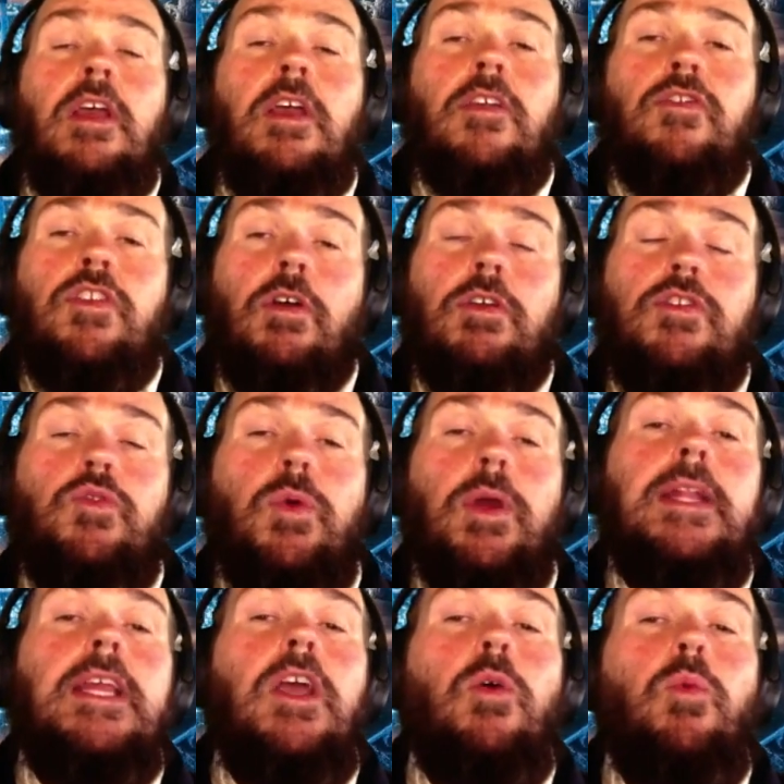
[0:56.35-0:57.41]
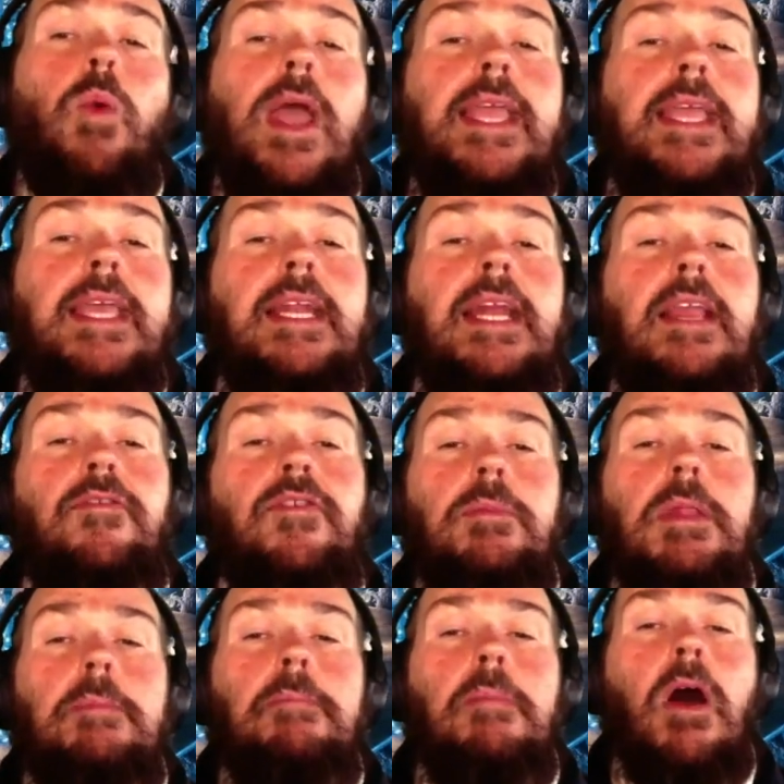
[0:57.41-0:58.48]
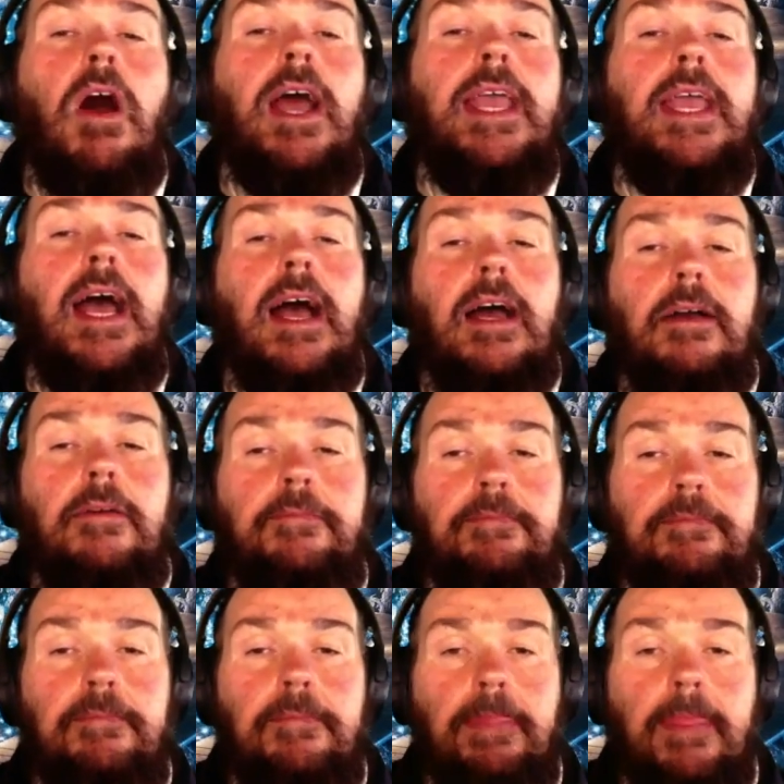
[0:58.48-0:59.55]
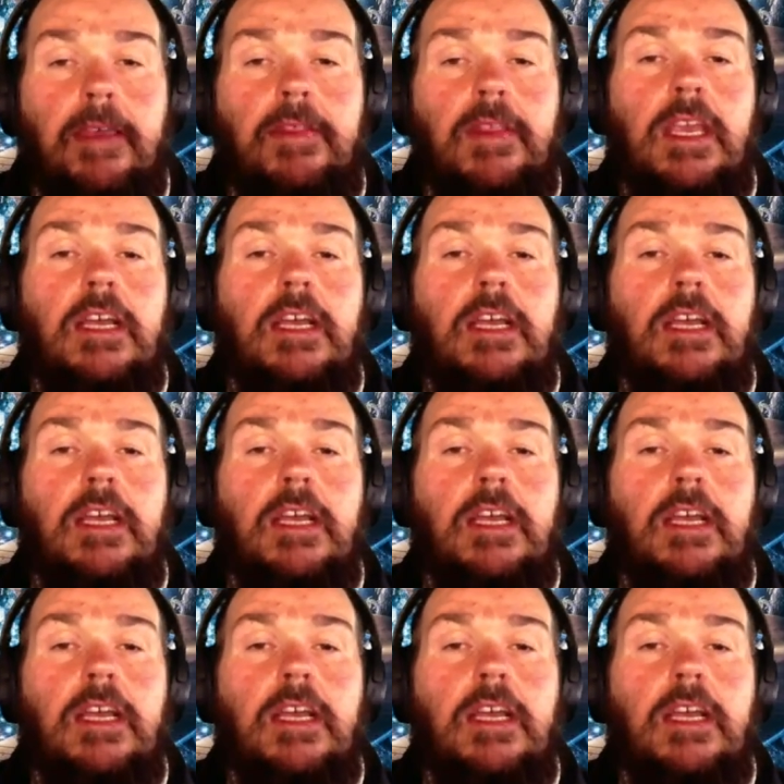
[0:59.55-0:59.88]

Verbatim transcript: So it's really awakening from the Maya, the